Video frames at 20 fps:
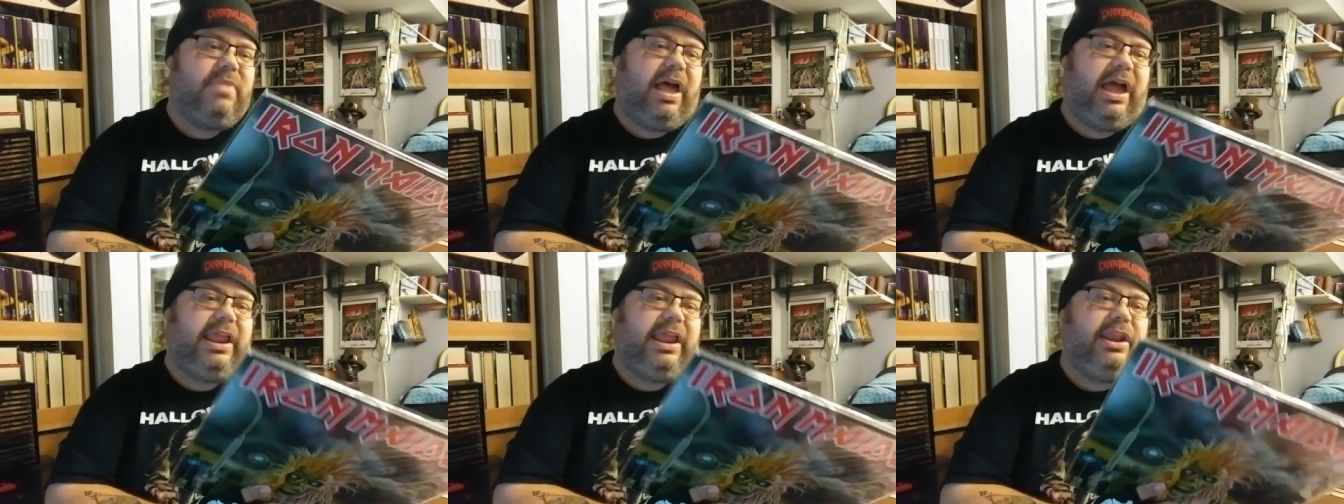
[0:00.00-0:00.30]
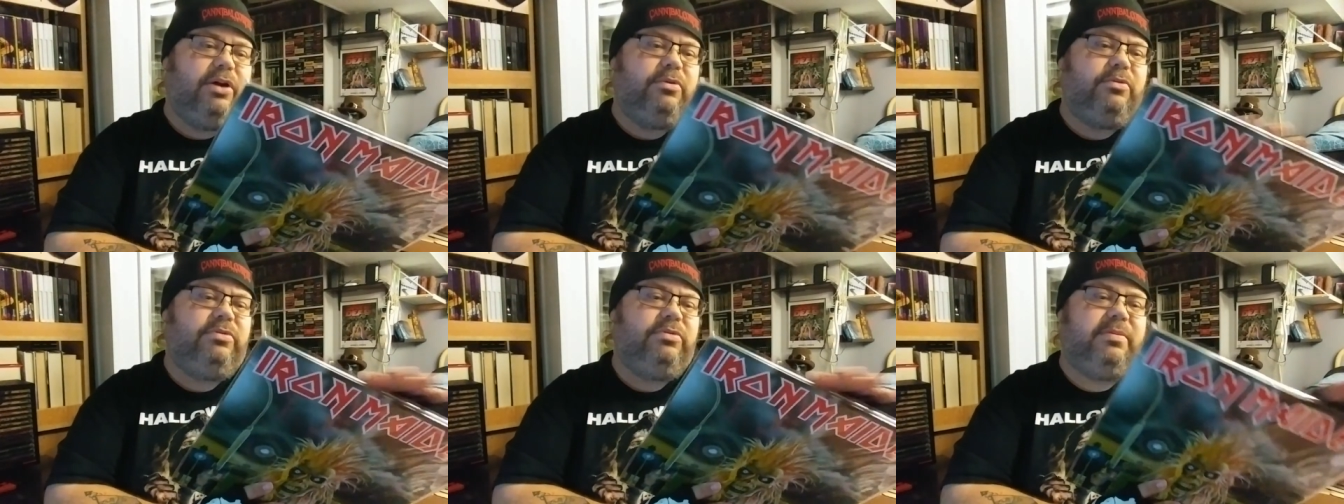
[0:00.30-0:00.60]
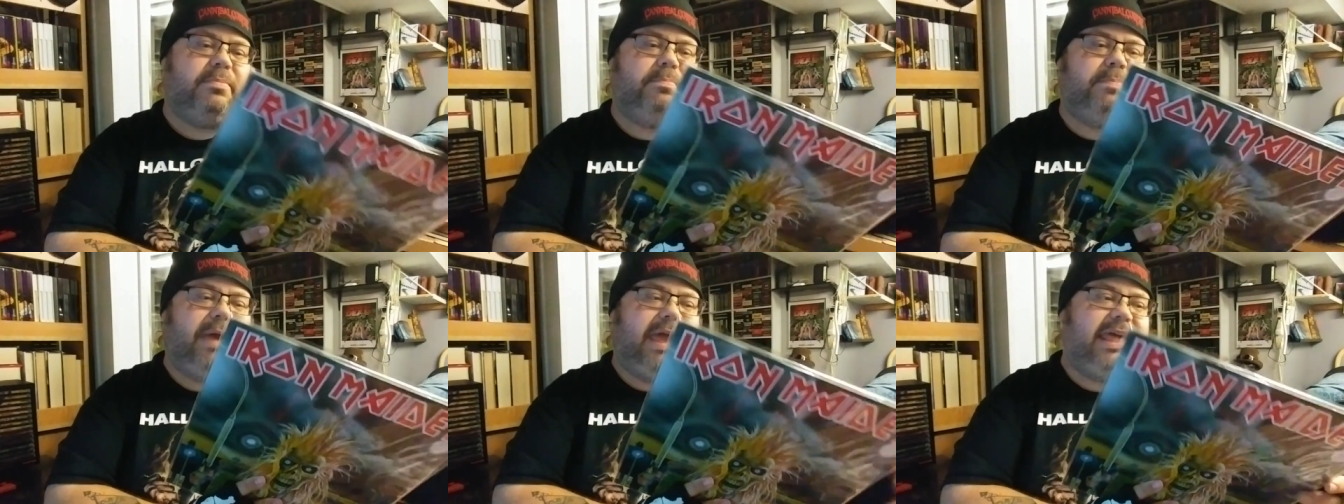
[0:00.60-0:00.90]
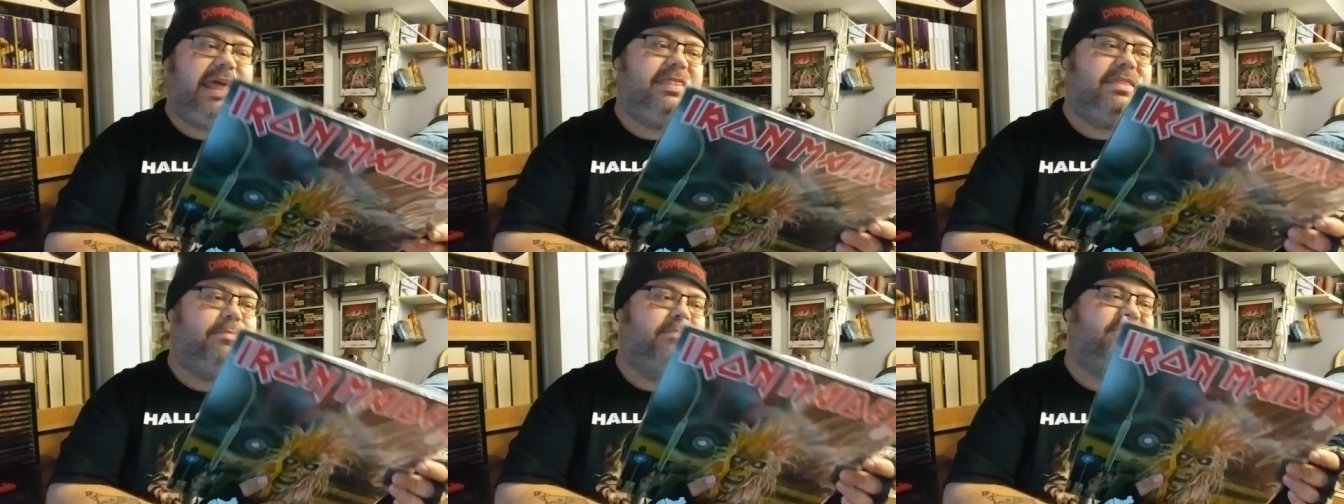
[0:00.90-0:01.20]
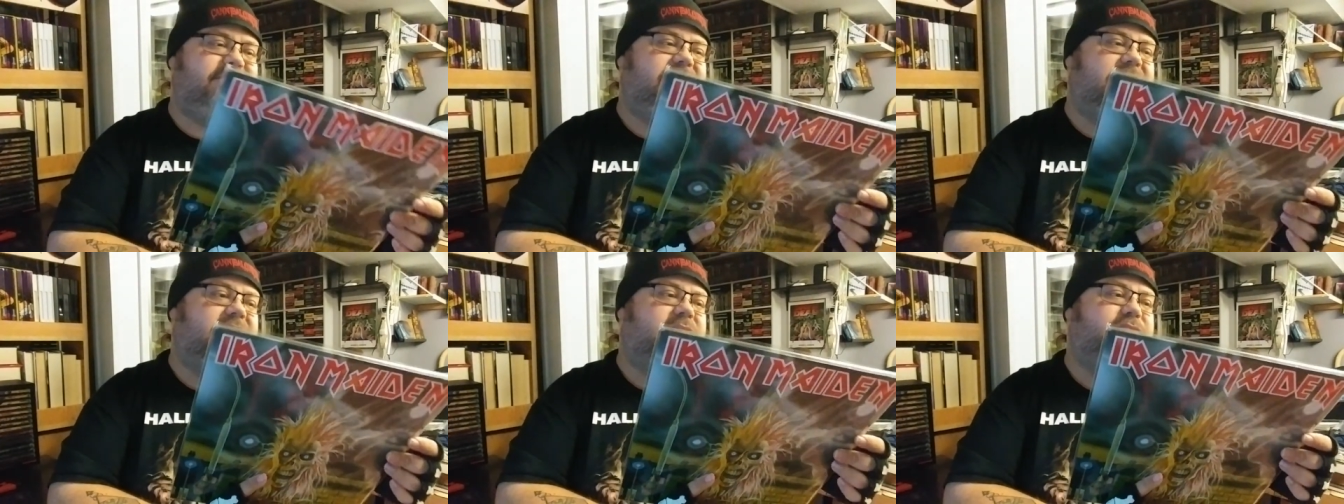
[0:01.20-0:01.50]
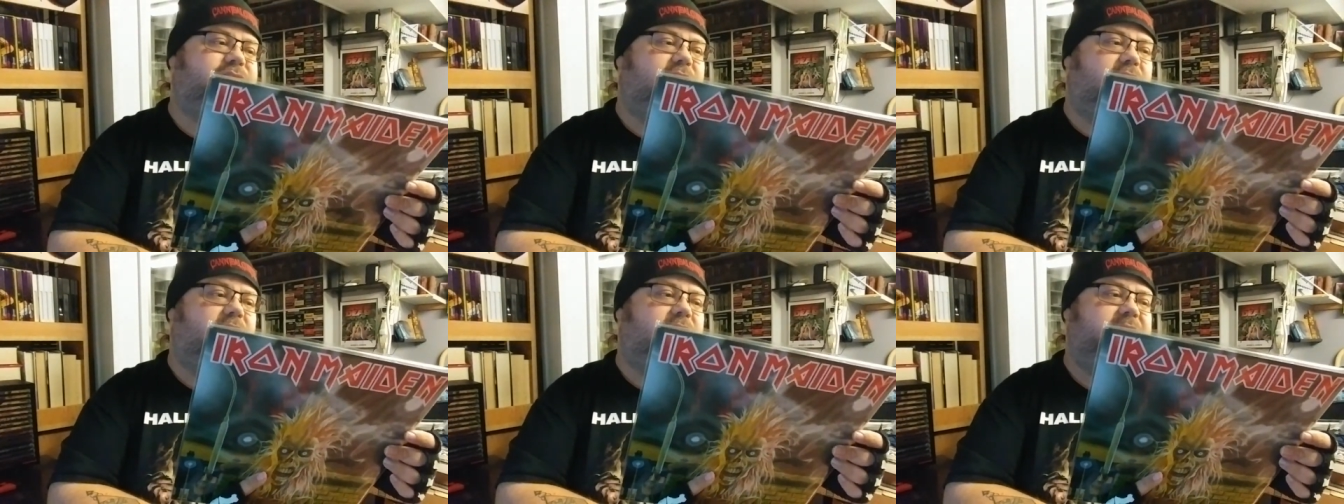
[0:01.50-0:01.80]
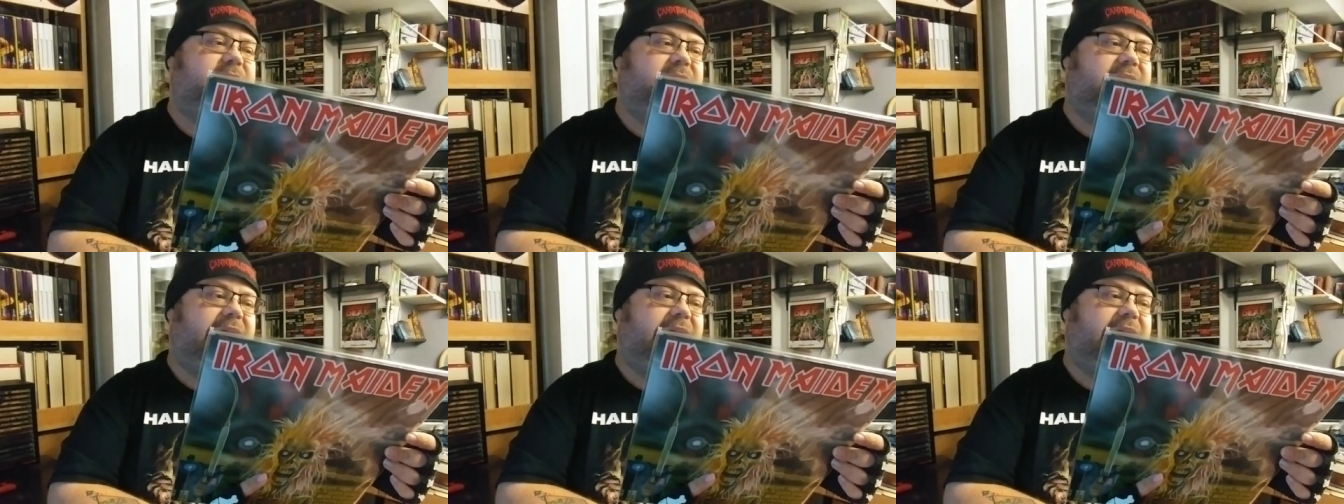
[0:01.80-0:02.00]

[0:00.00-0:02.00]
I know the band themselves aren't